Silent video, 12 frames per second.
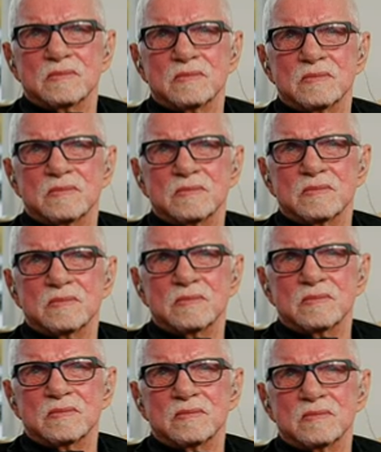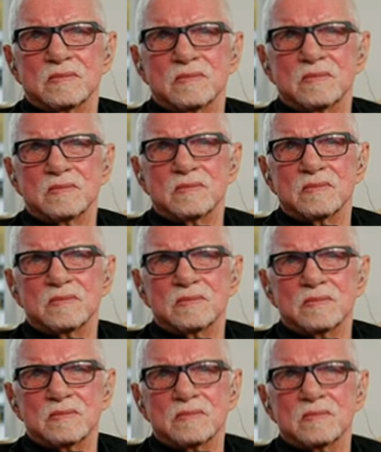
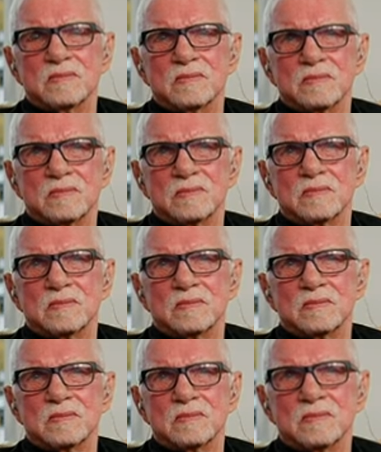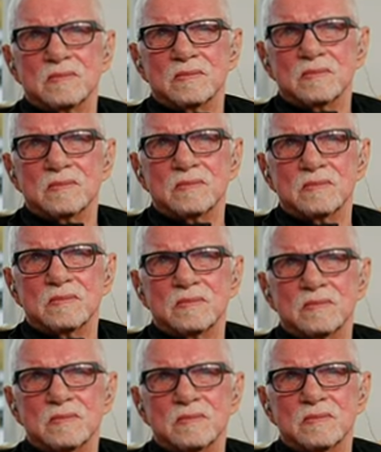
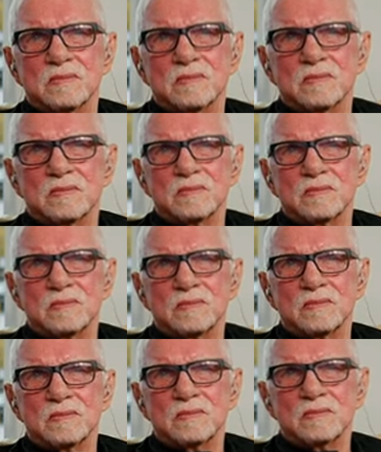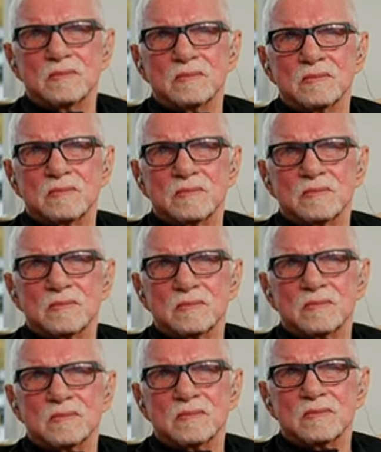
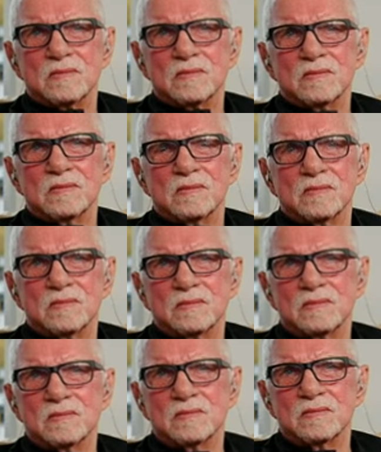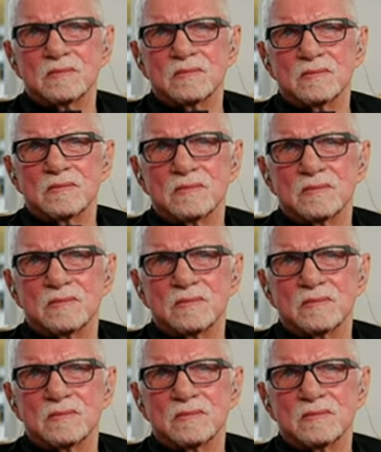No words are spoken by the person on screen.